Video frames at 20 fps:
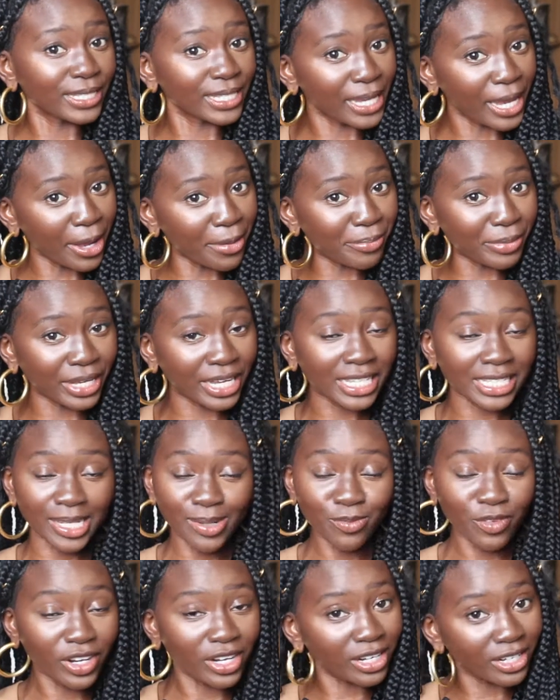DM me, because
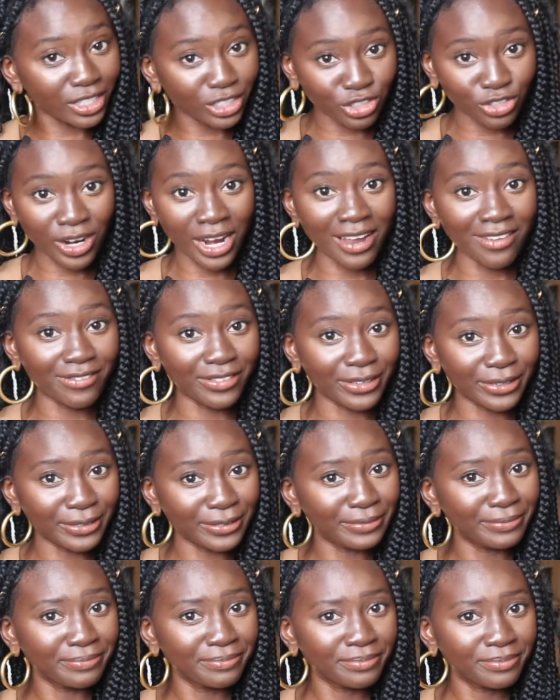I'm ready to
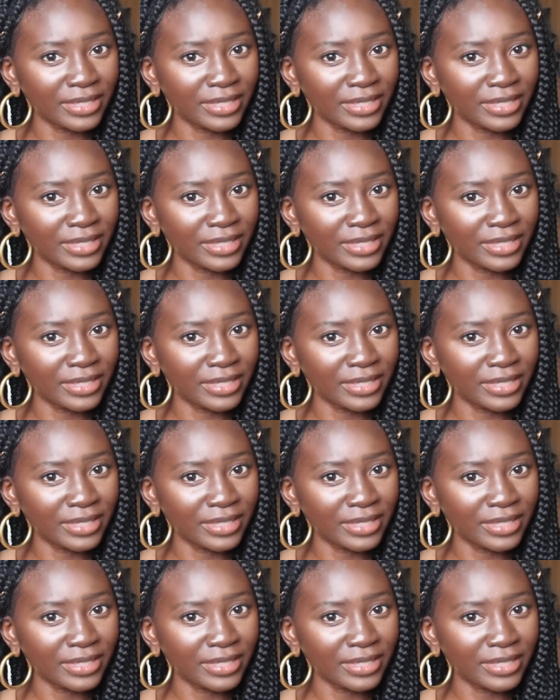travel.